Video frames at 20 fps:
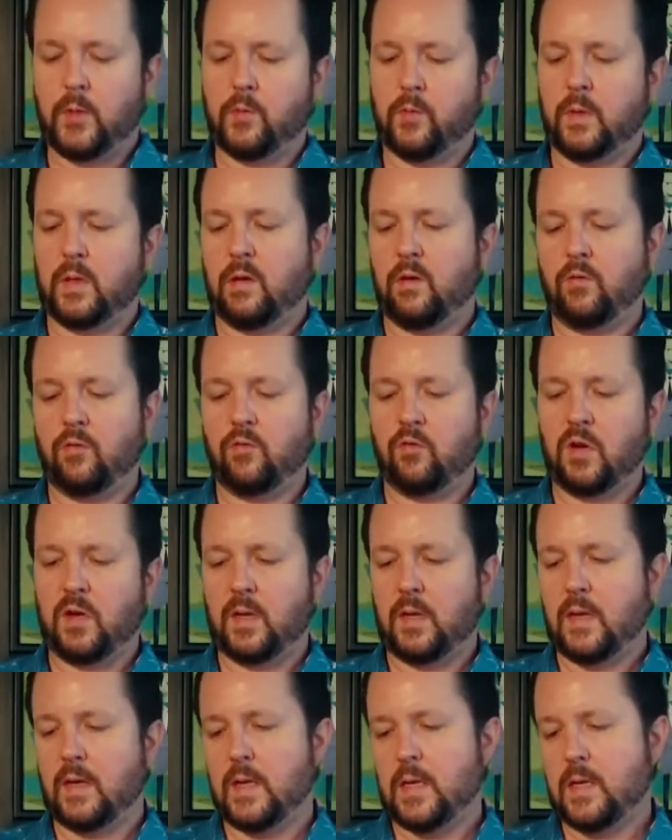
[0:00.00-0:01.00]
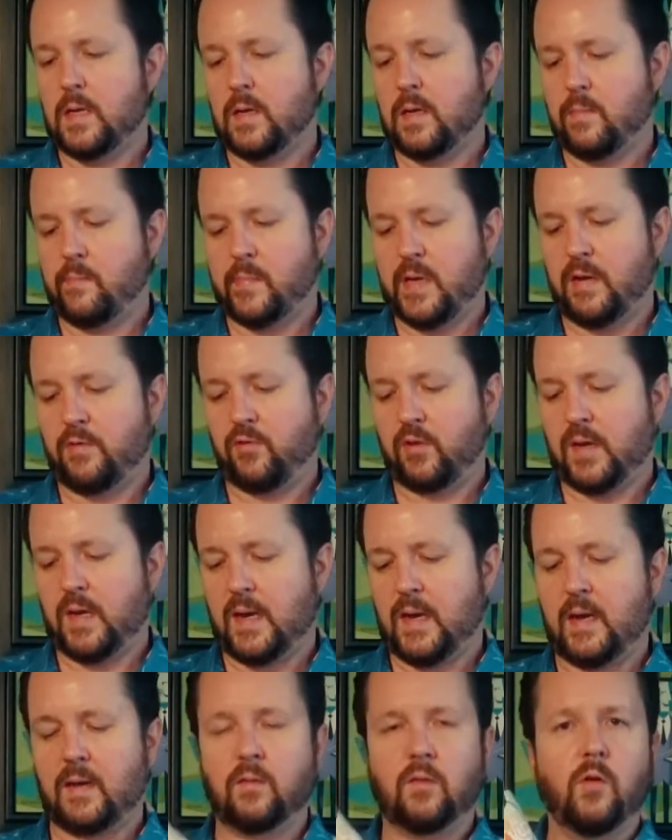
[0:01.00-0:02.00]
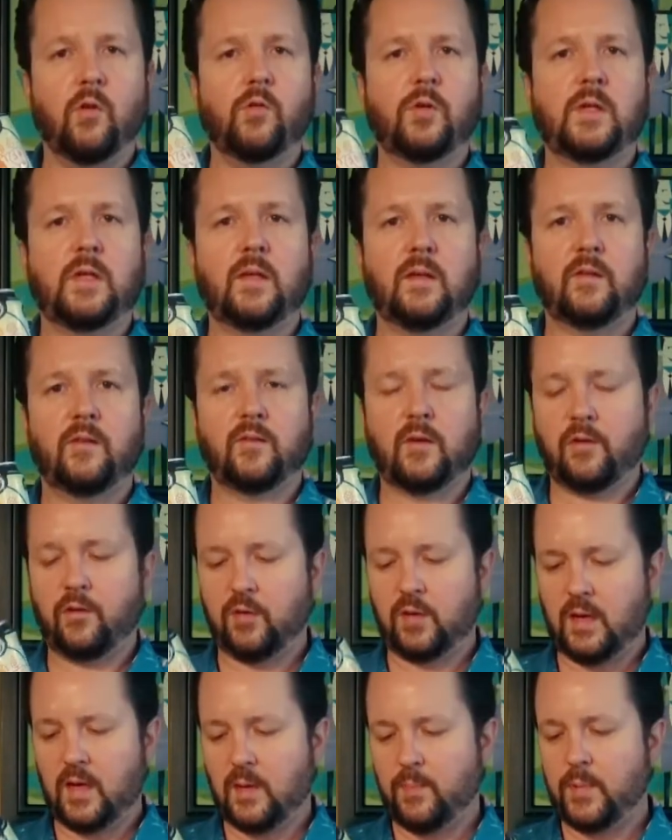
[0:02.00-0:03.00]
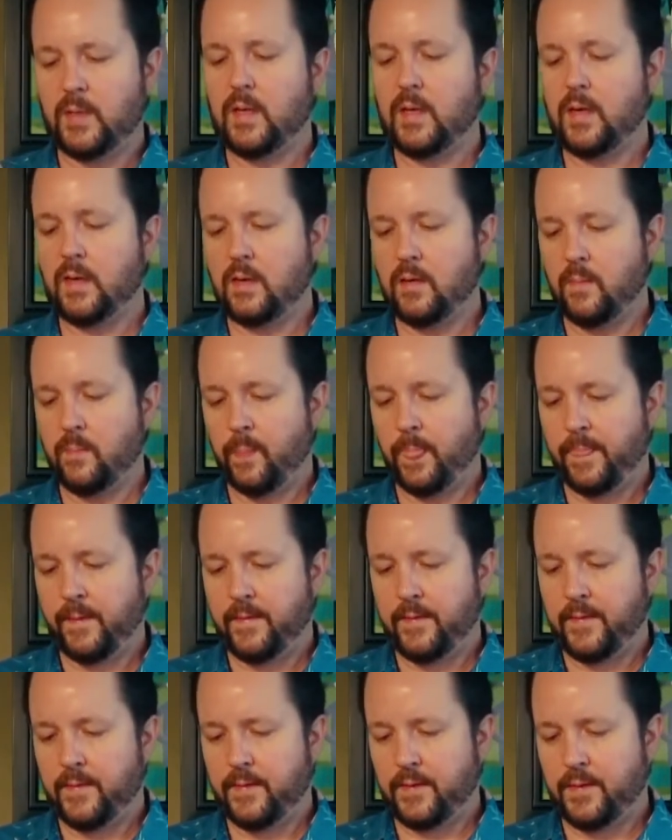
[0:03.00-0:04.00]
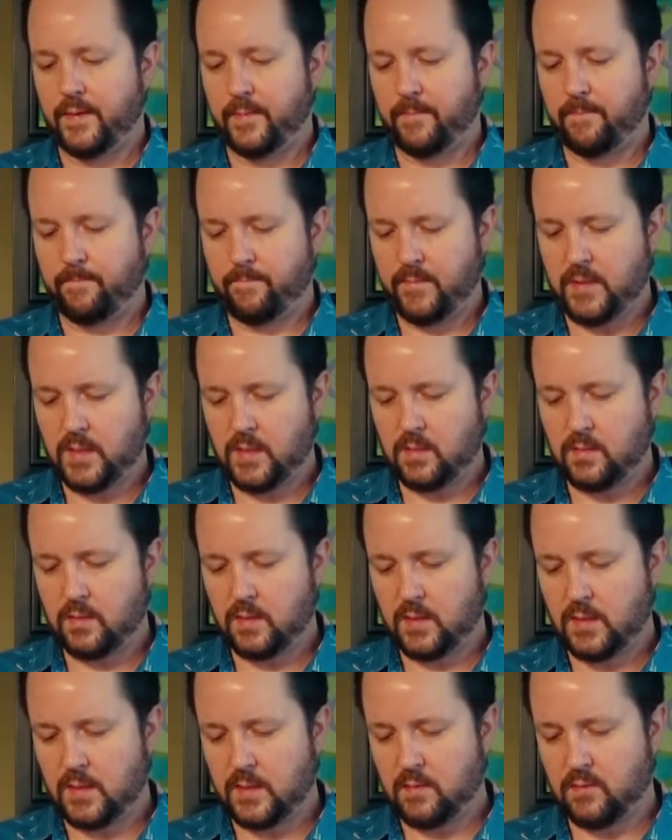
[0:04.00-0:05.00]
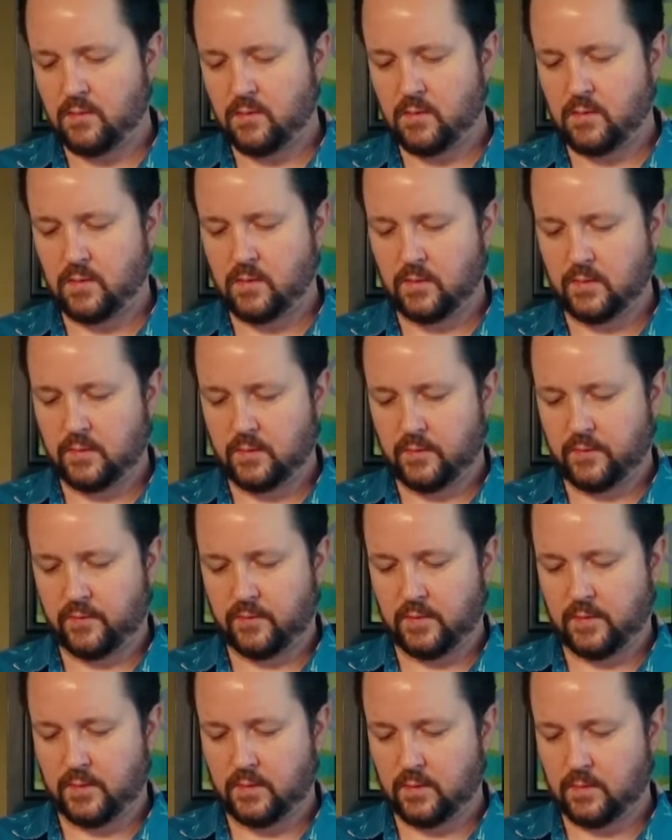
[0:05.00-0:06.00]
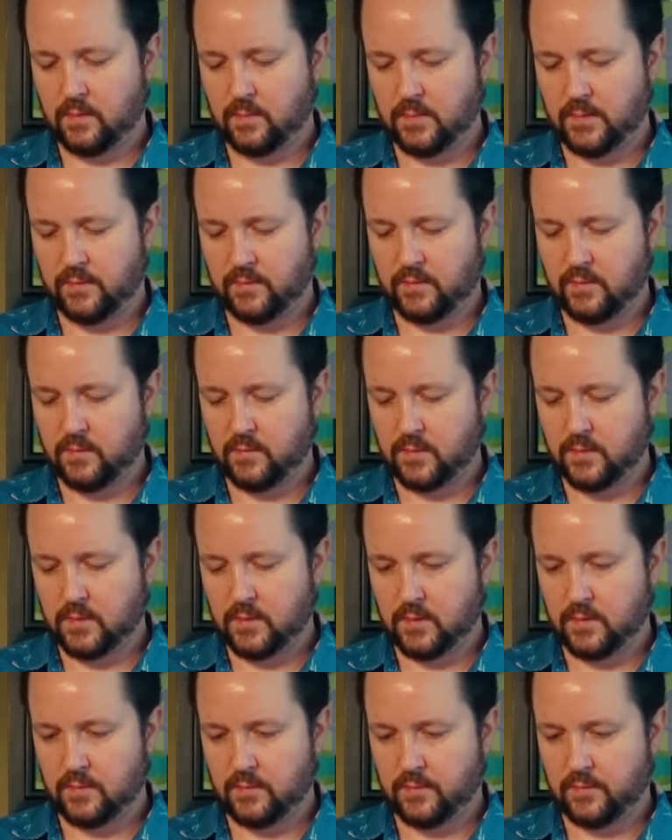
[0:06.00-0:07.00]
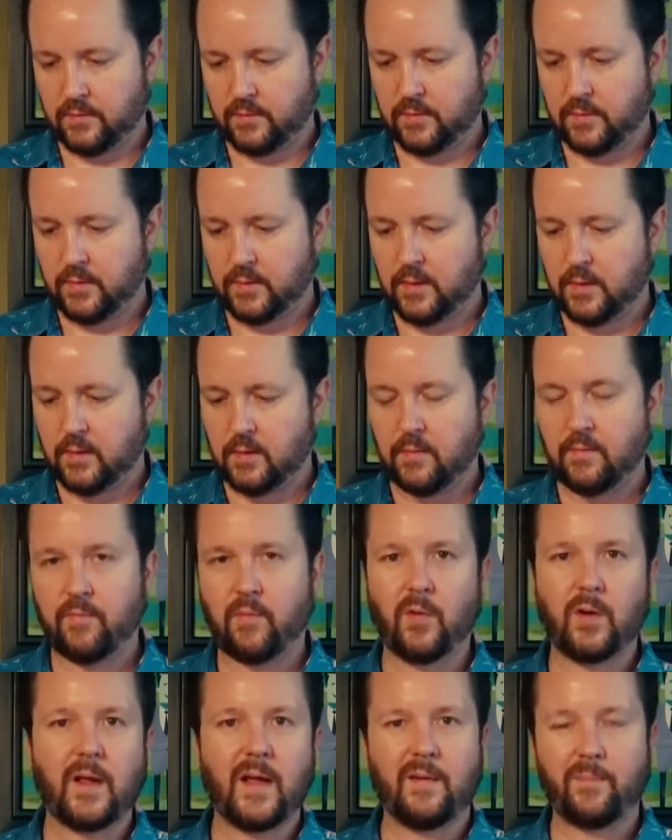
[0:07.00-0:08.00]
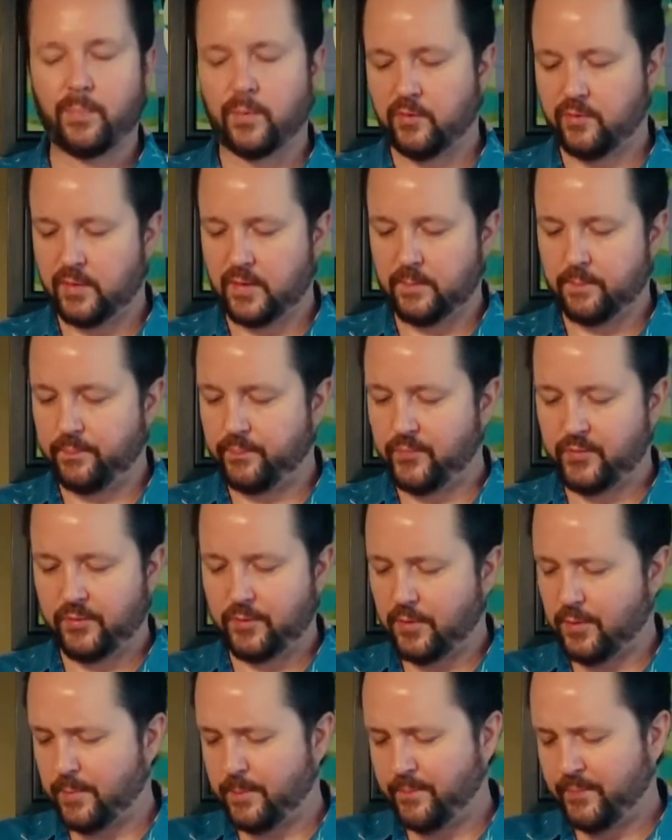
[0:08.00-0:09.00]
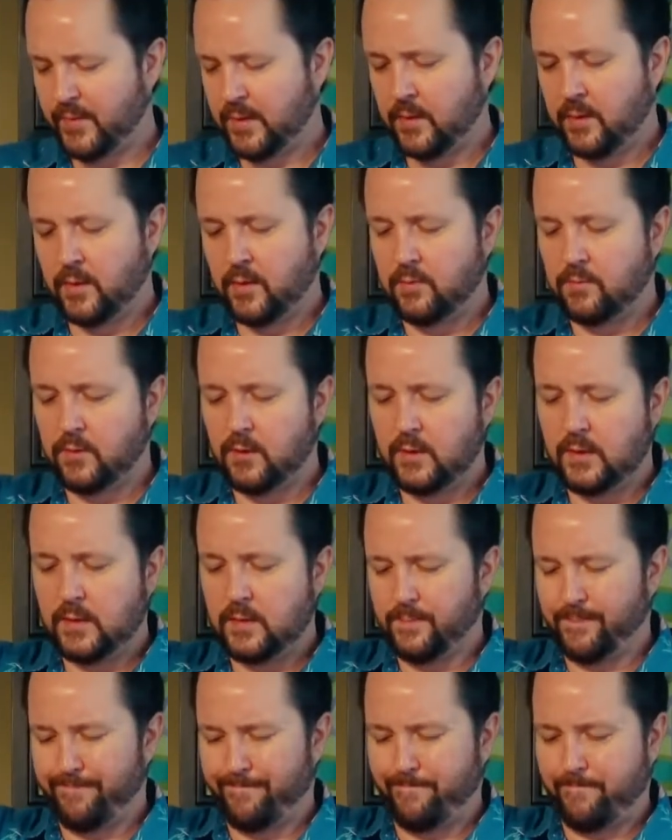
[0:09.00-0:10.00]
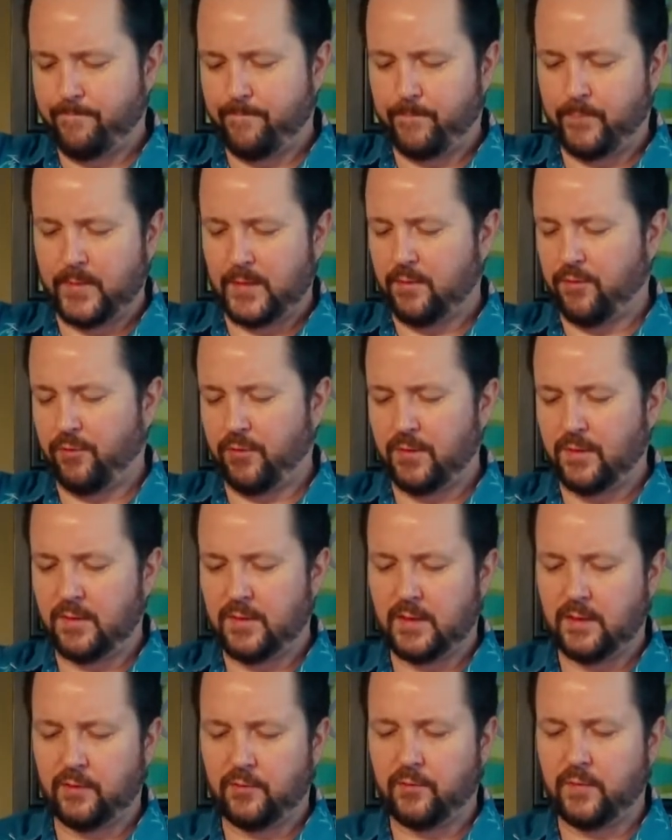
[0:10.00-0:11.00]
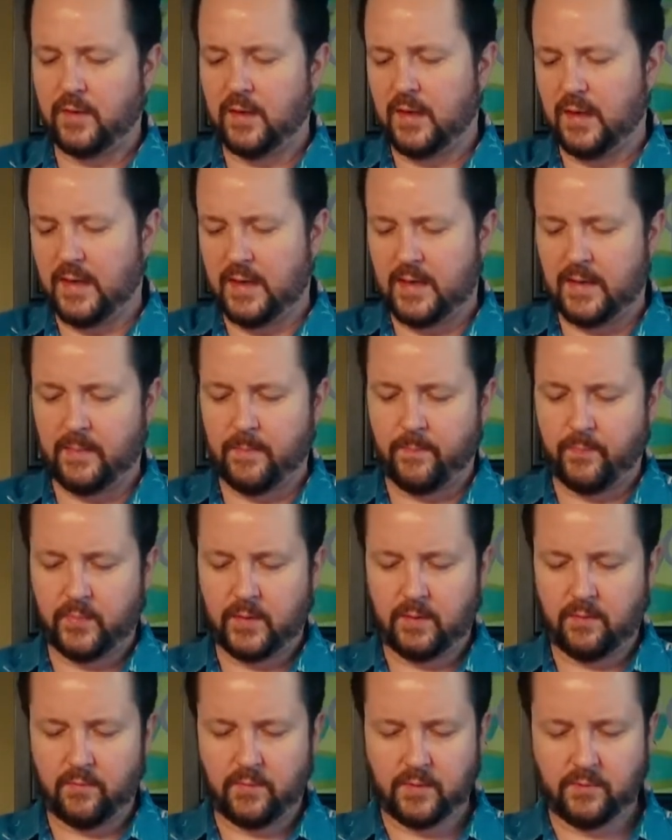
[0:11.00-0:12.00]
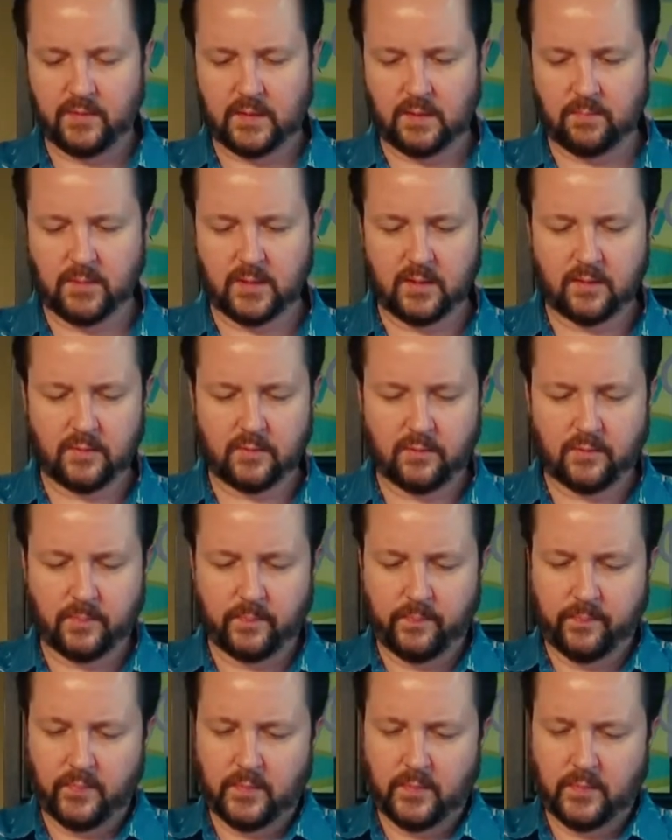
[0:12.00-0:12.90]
going to drink a uh, Magic Hat Low Key Session IPA. Um, not a lot of alcohol in this thing. Let me see what it is. 4.5%. So really, I shouldn't test very high in 15 minutes.